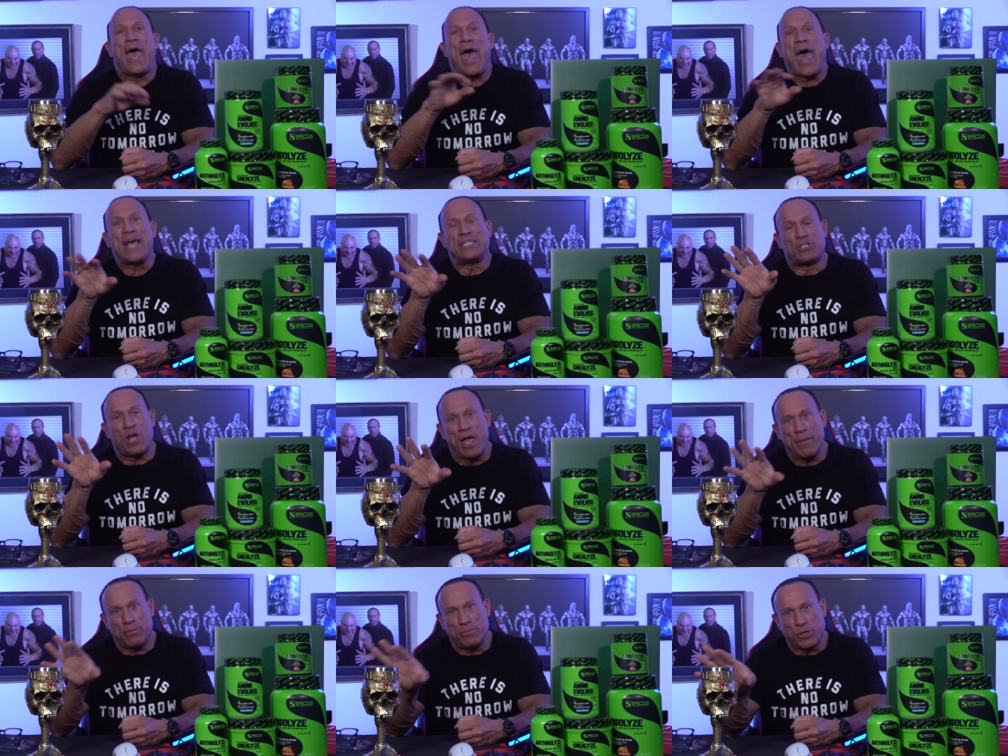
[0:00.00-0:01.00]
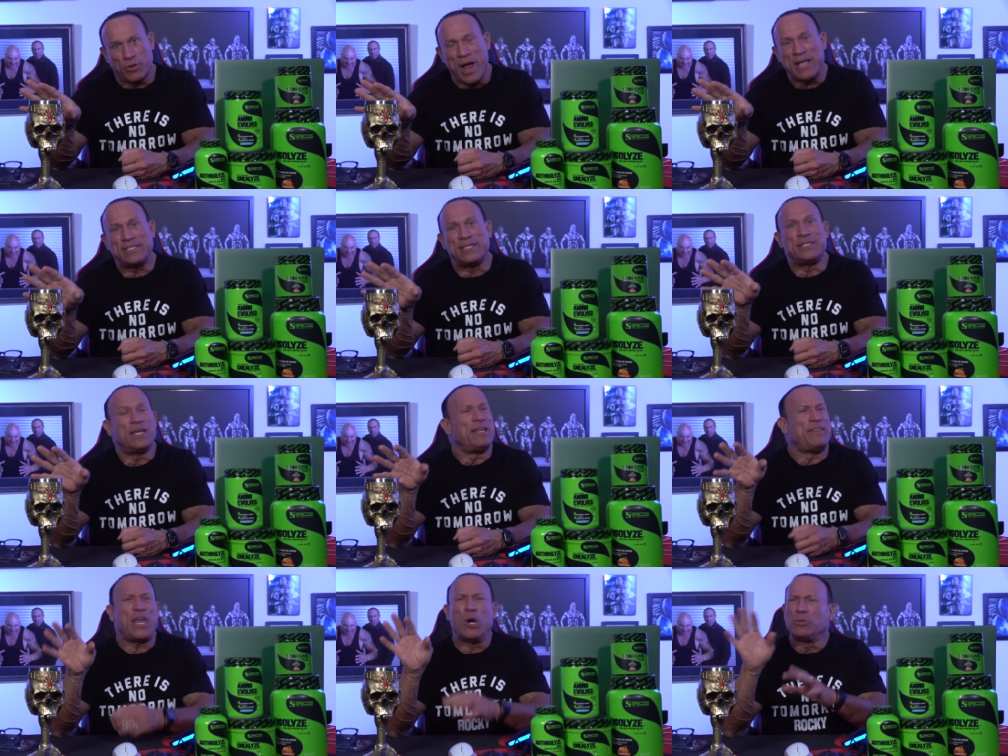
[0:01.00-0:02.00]
As time progresses,
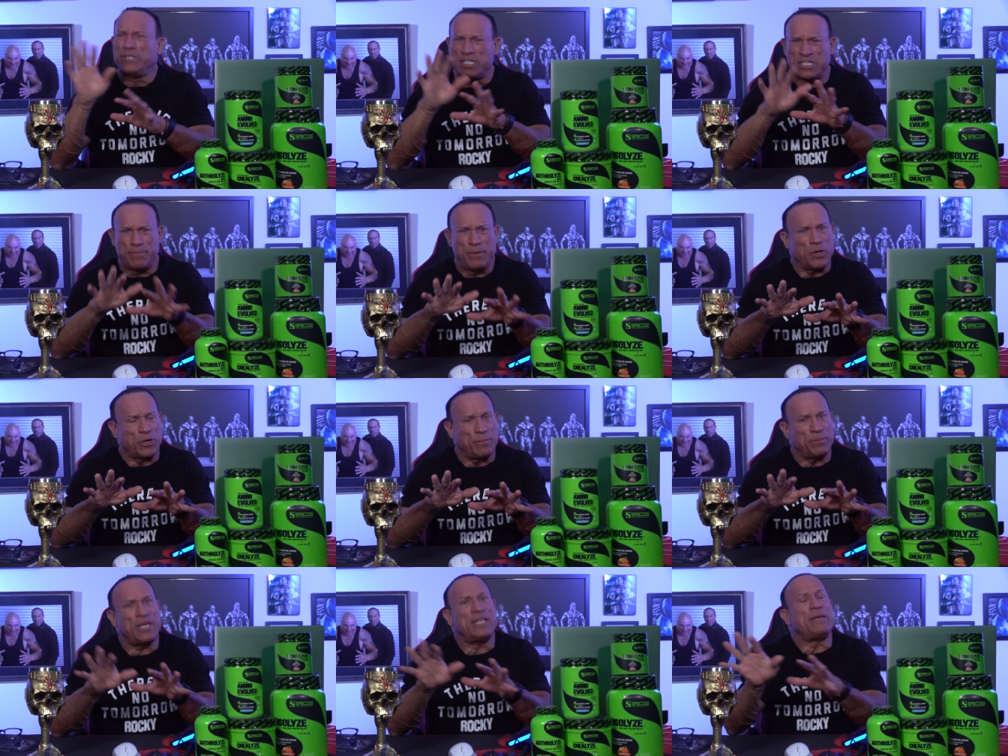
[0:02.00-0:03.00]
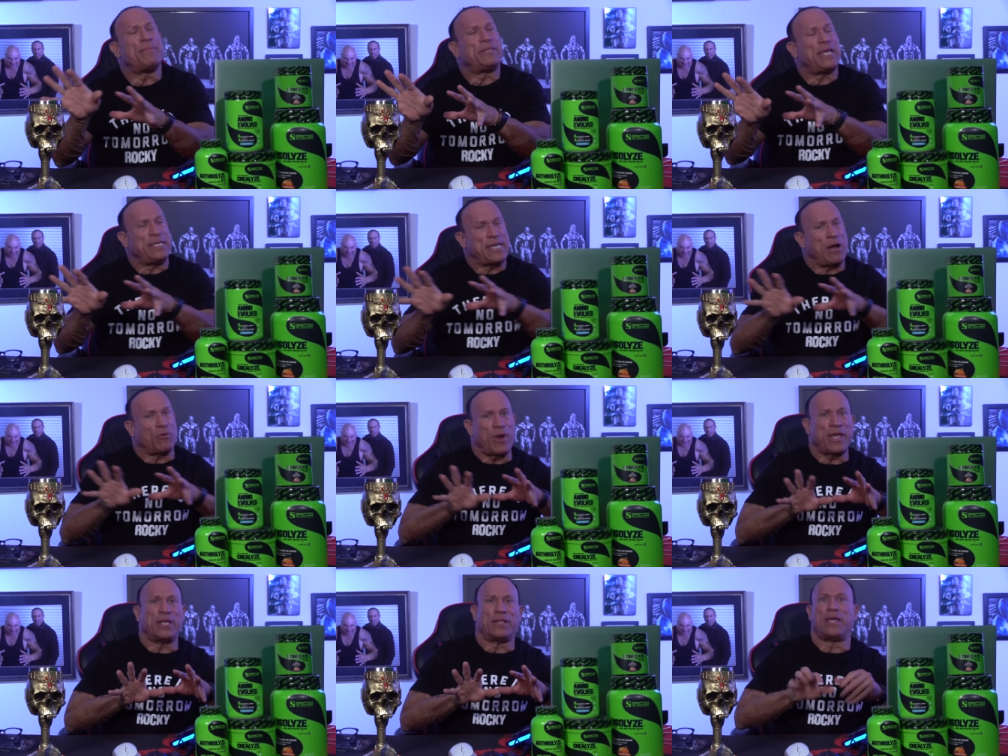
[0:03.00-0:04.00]
they don't disappear completely, but they
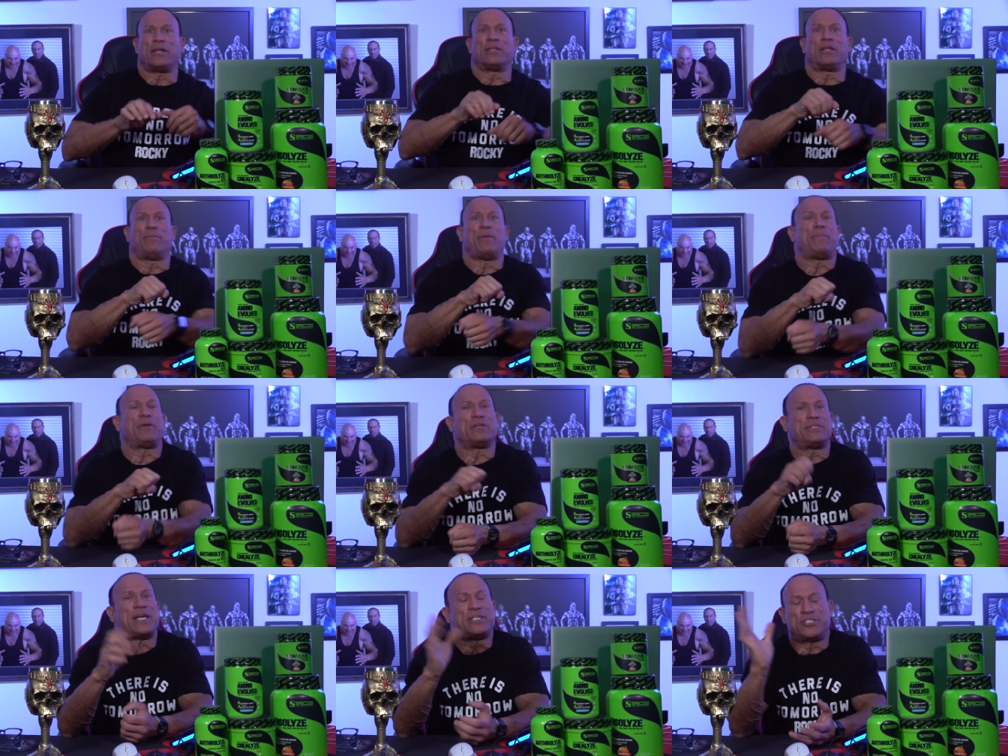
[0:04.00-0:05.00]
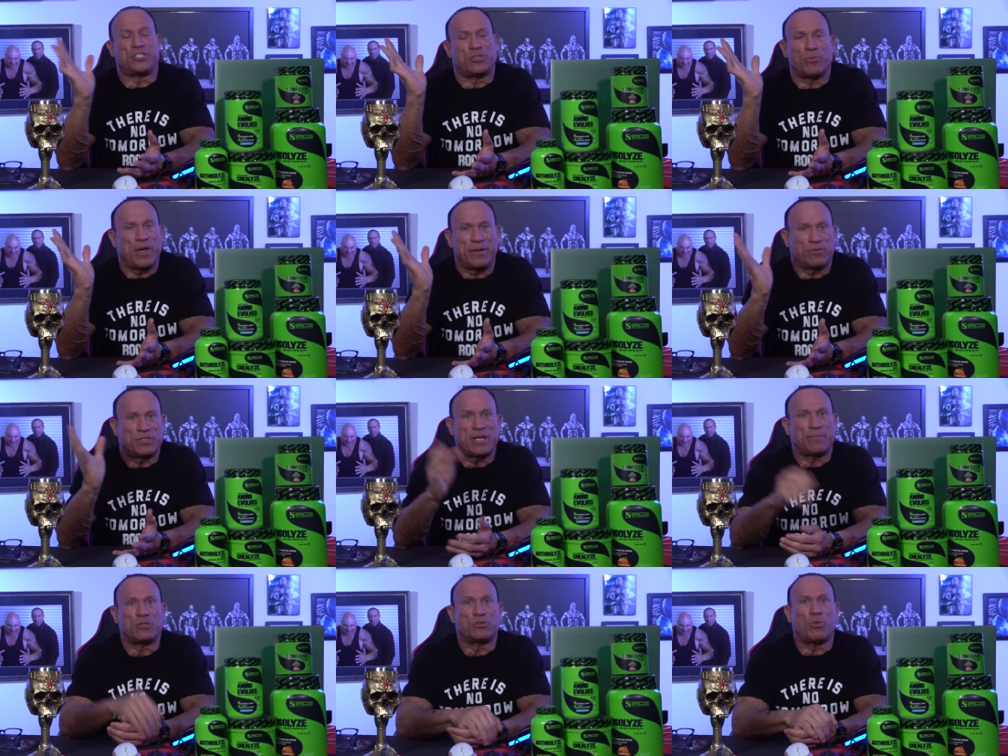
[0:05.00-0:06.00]
downregulate a little bit because that's just the way
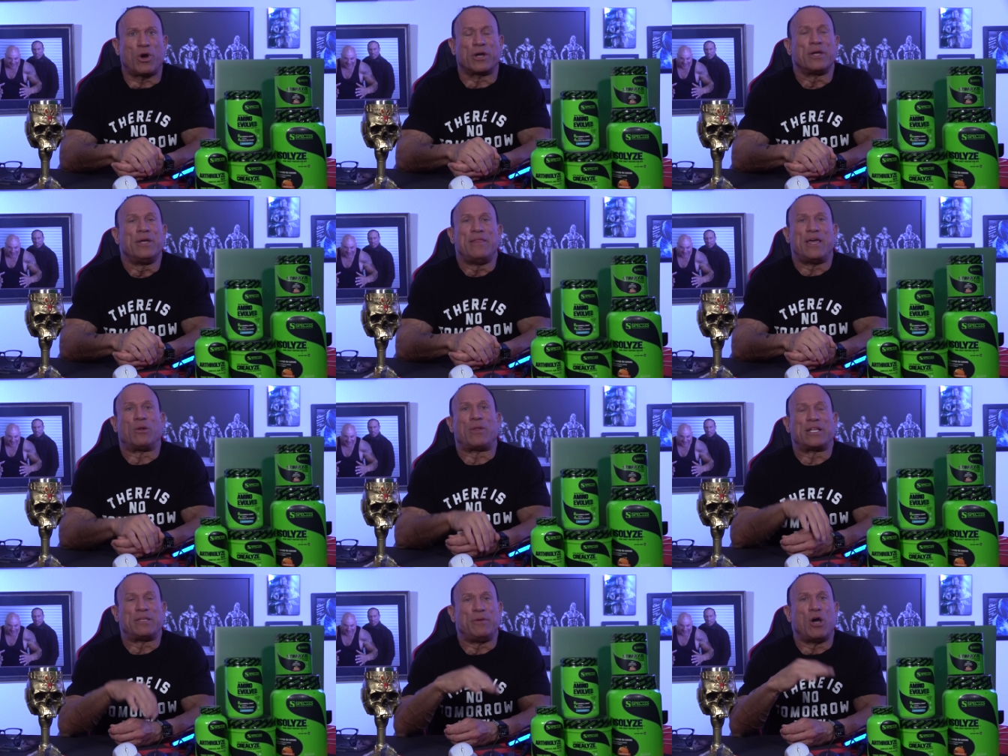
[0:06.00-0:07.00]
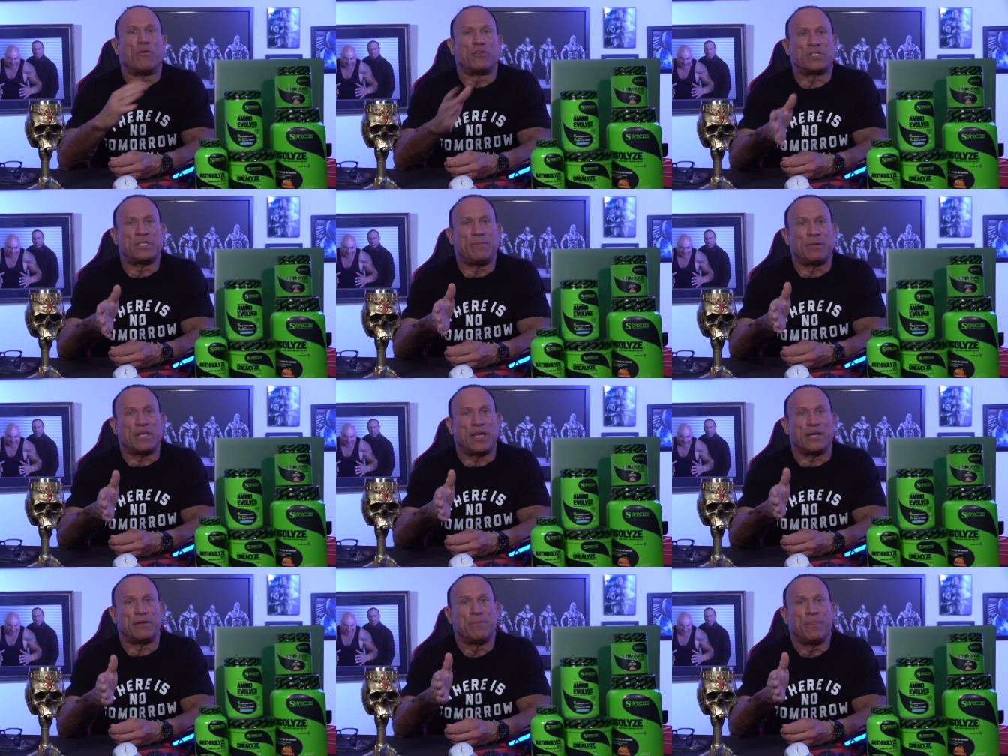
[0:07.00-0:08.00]
receptors work. They don't like to be
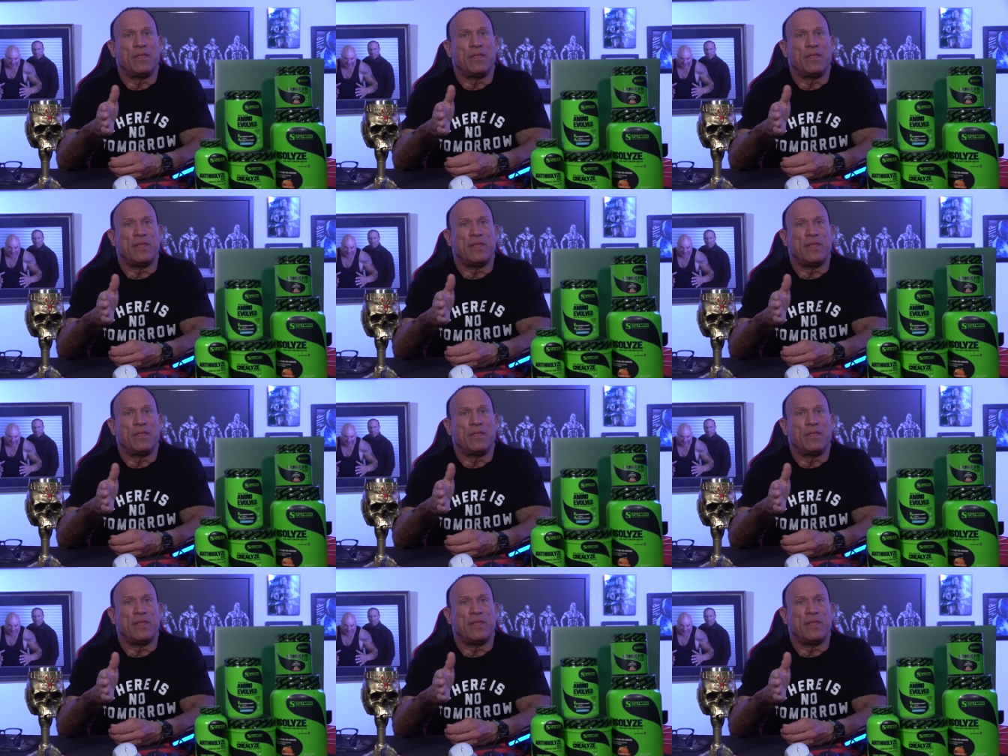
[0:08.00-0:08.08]
overstimulated.